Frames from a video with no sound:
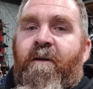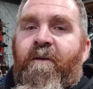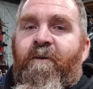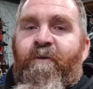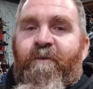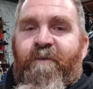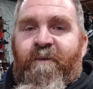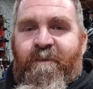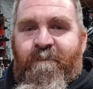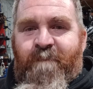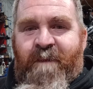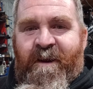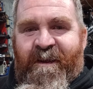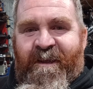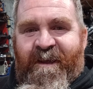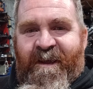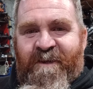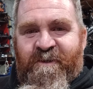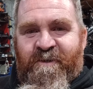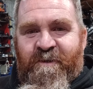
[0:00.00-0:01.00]
Looked at the
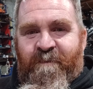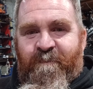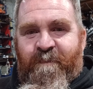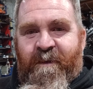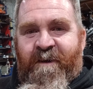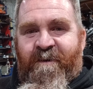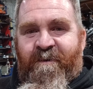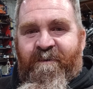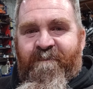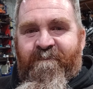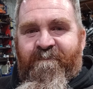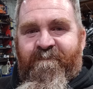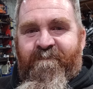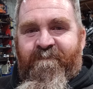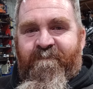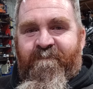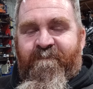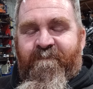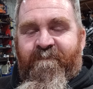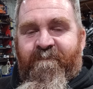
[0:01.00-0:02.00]
medication I've been on.
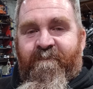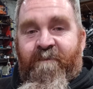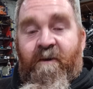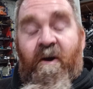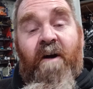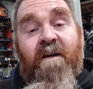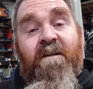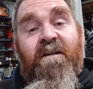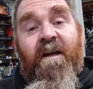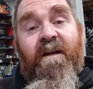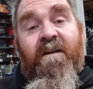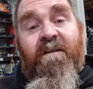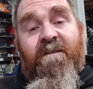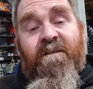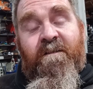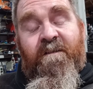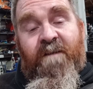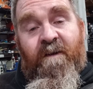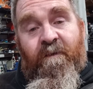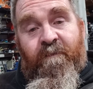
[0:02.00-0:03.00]
I take
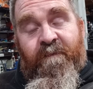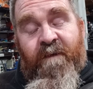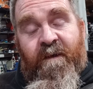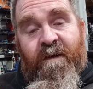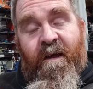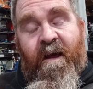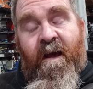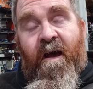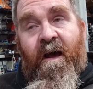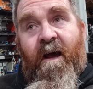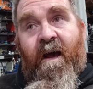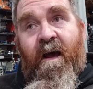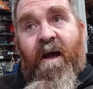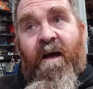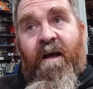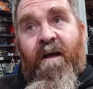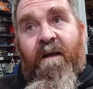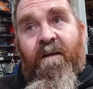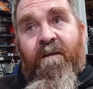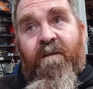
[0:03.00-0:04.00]
Telfa,
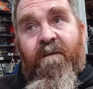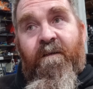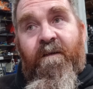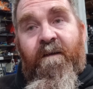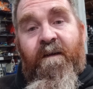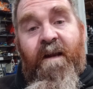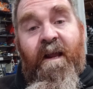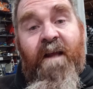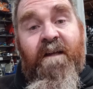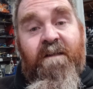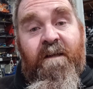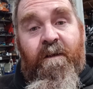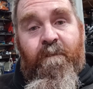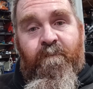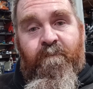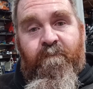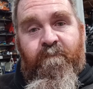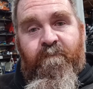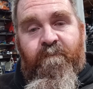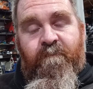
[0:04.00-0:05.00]
Nexium,
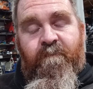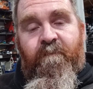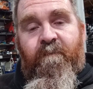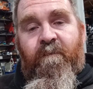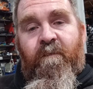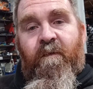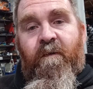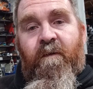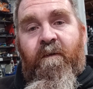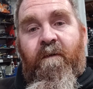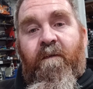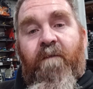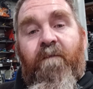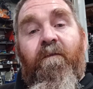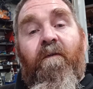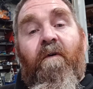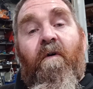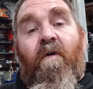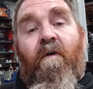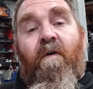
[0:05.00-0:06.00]

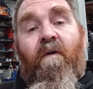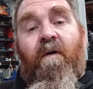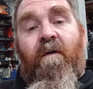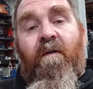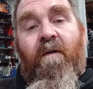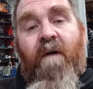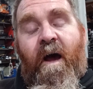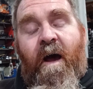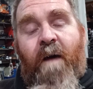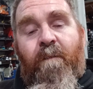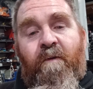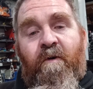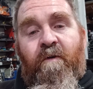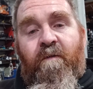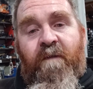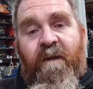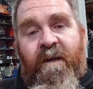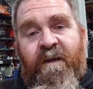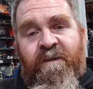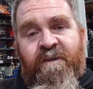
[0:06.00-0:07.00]
for
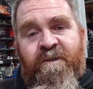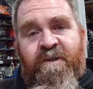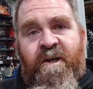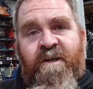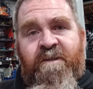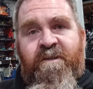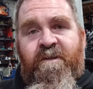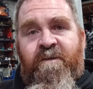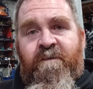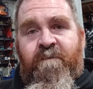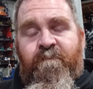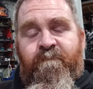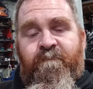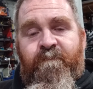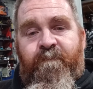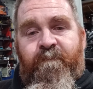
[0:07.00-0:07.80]
heartburn, indigestion.